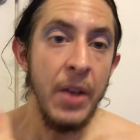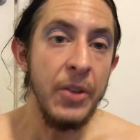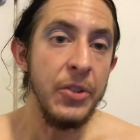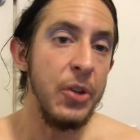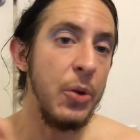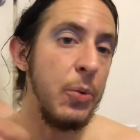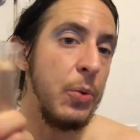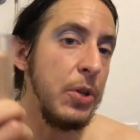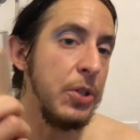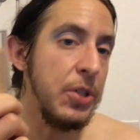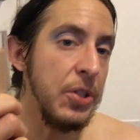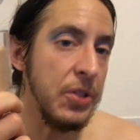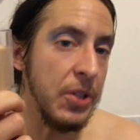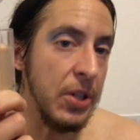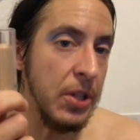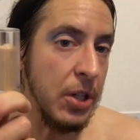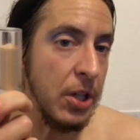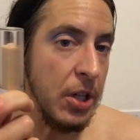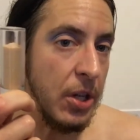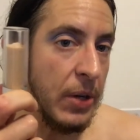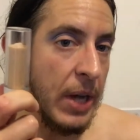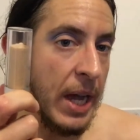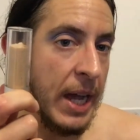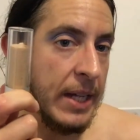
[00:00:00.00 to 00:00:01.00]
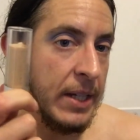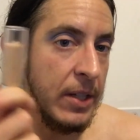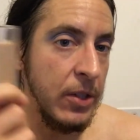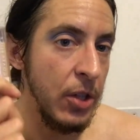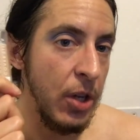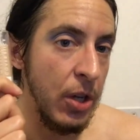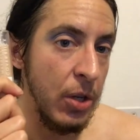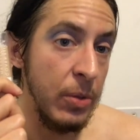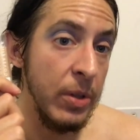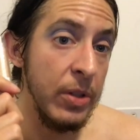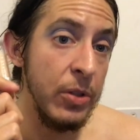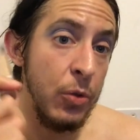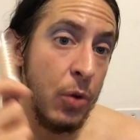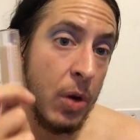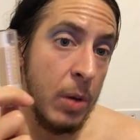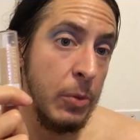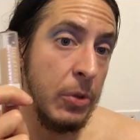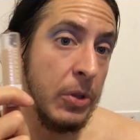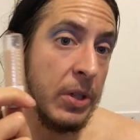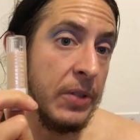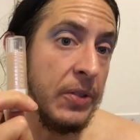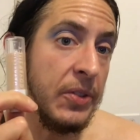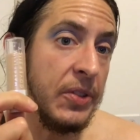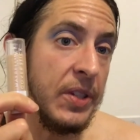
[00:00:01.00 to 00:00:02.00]
So we're just going to go ahead and go with
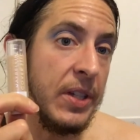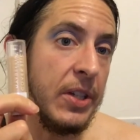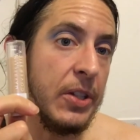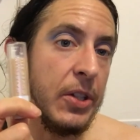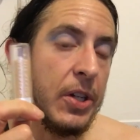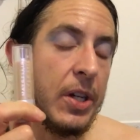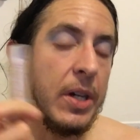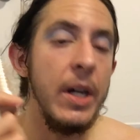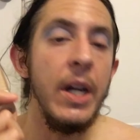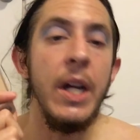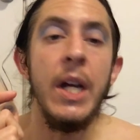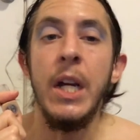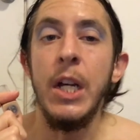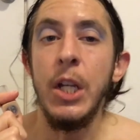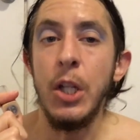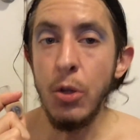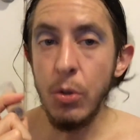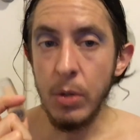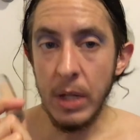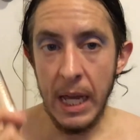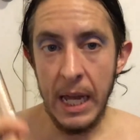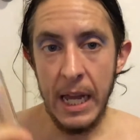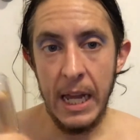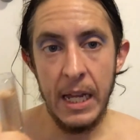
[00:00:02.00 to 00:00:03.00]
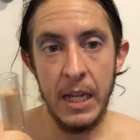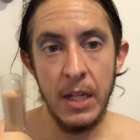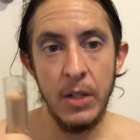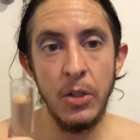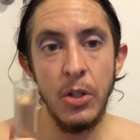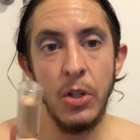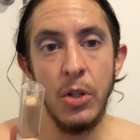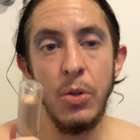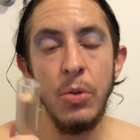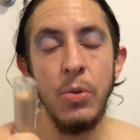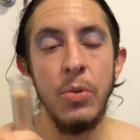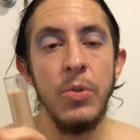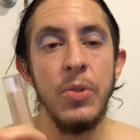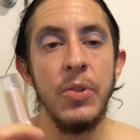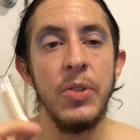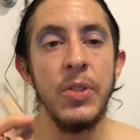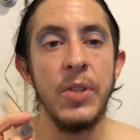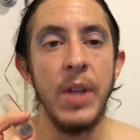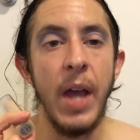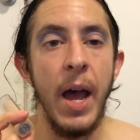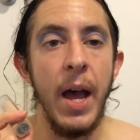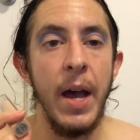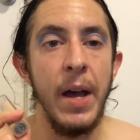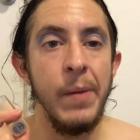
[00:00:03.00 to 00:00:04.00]
normal concealer. You can
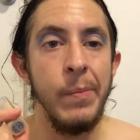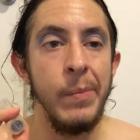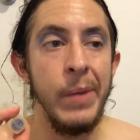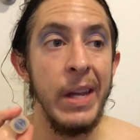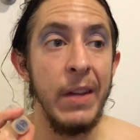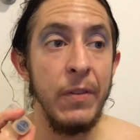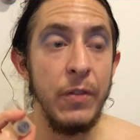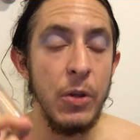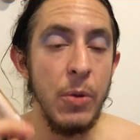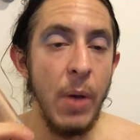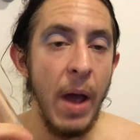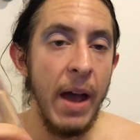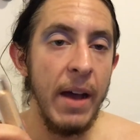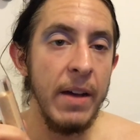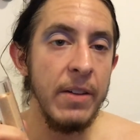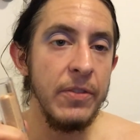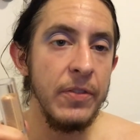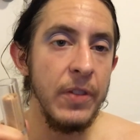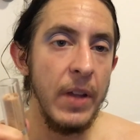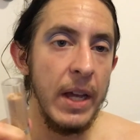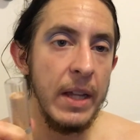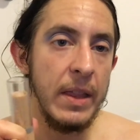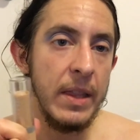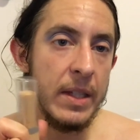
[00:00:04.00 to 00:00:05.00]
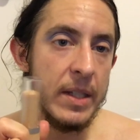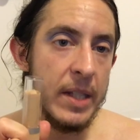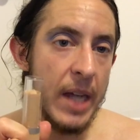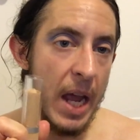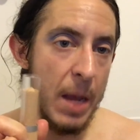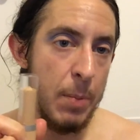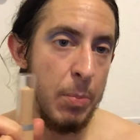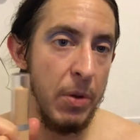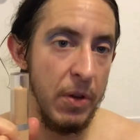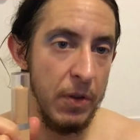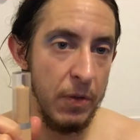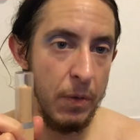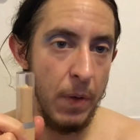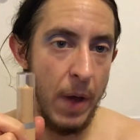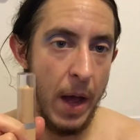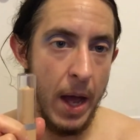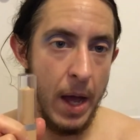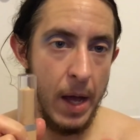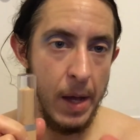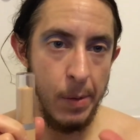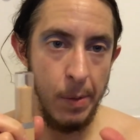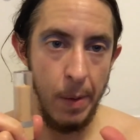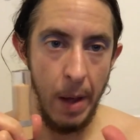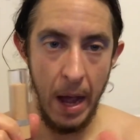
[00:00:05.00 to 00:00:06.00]
use, if you have like the type of
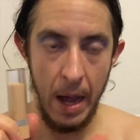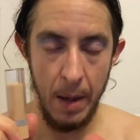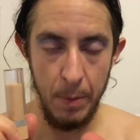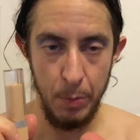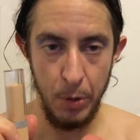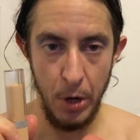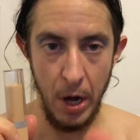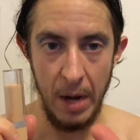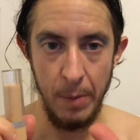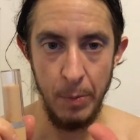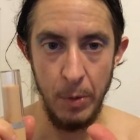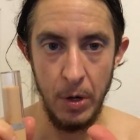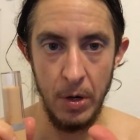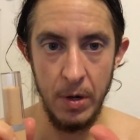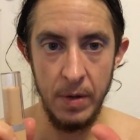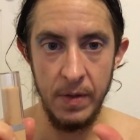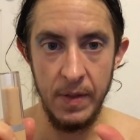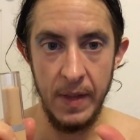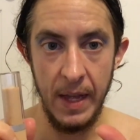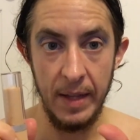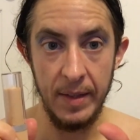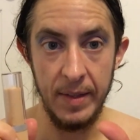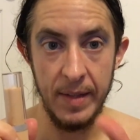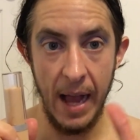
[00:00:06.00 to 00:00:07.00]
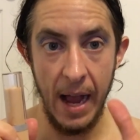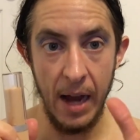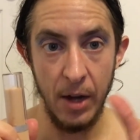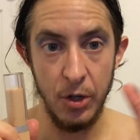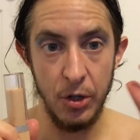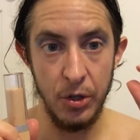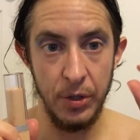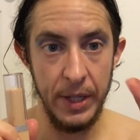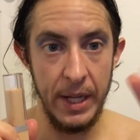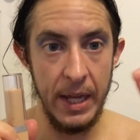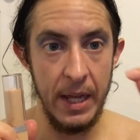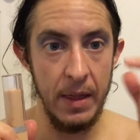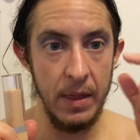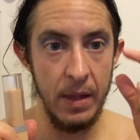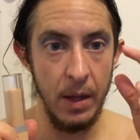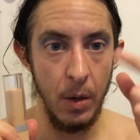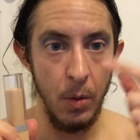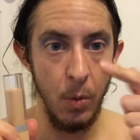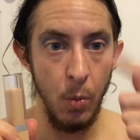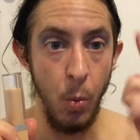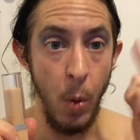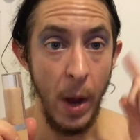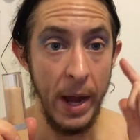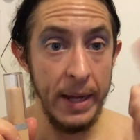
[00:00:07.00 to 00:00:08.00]
primer that's actually the
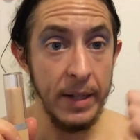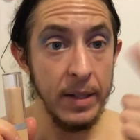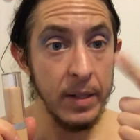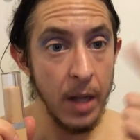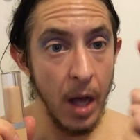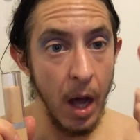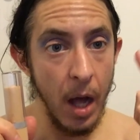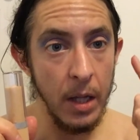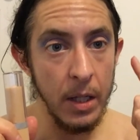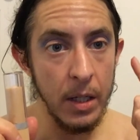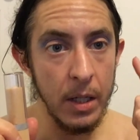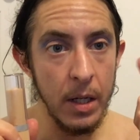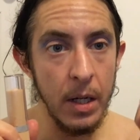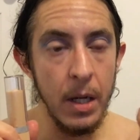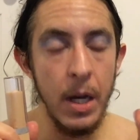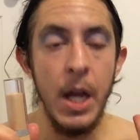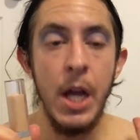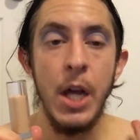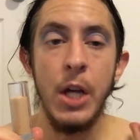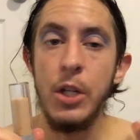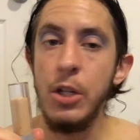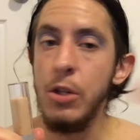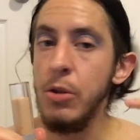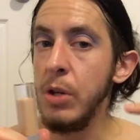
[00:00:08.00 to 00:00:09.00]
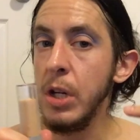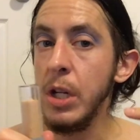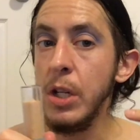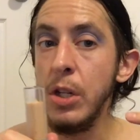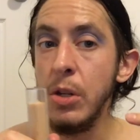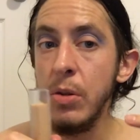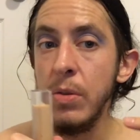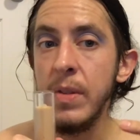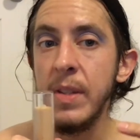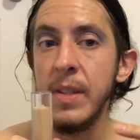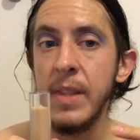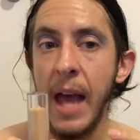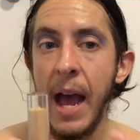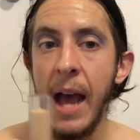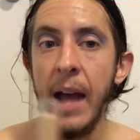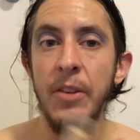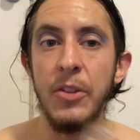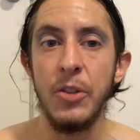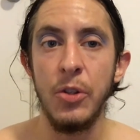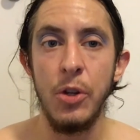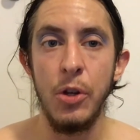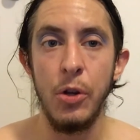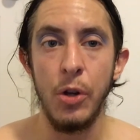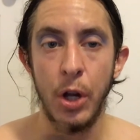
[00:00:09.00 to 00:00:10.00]
white color, you can use
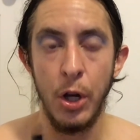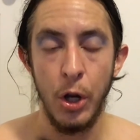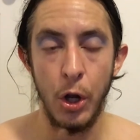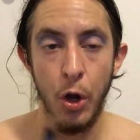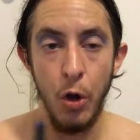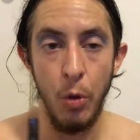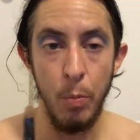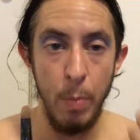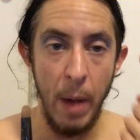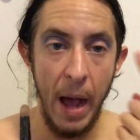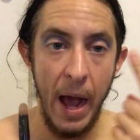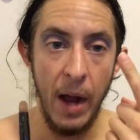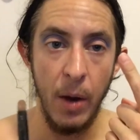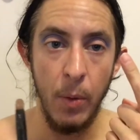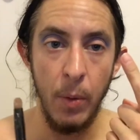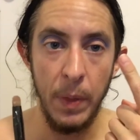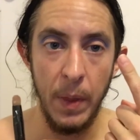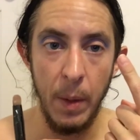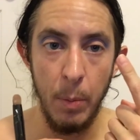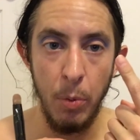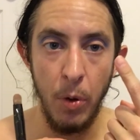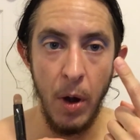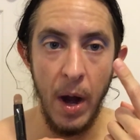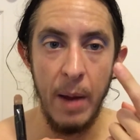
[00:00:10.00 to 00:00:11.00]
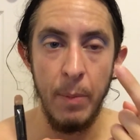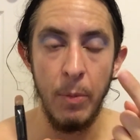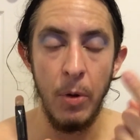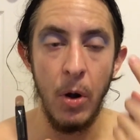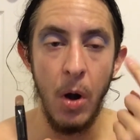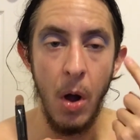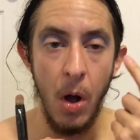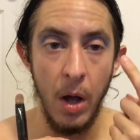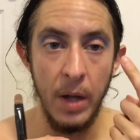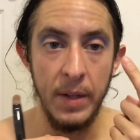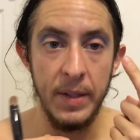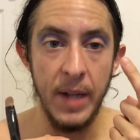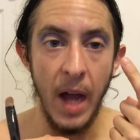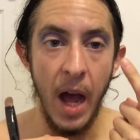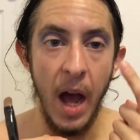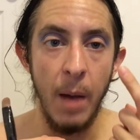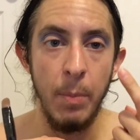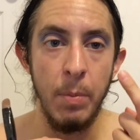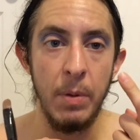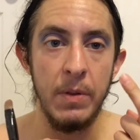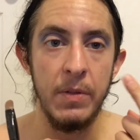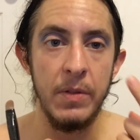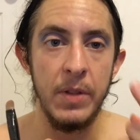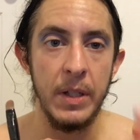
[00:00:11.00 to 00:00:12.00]
that. So you're going to go back with the primer on
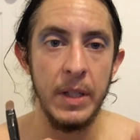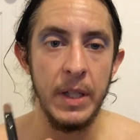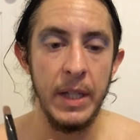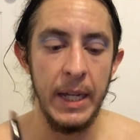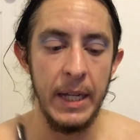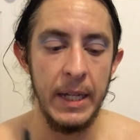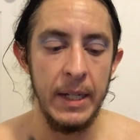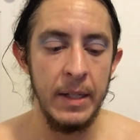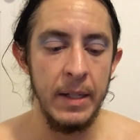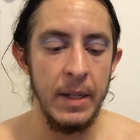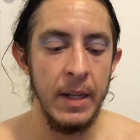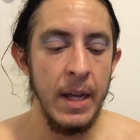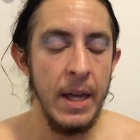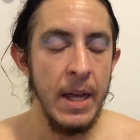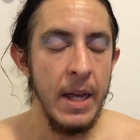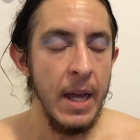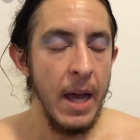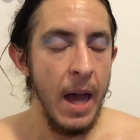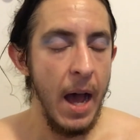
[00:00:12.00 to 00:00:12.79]
top of the lid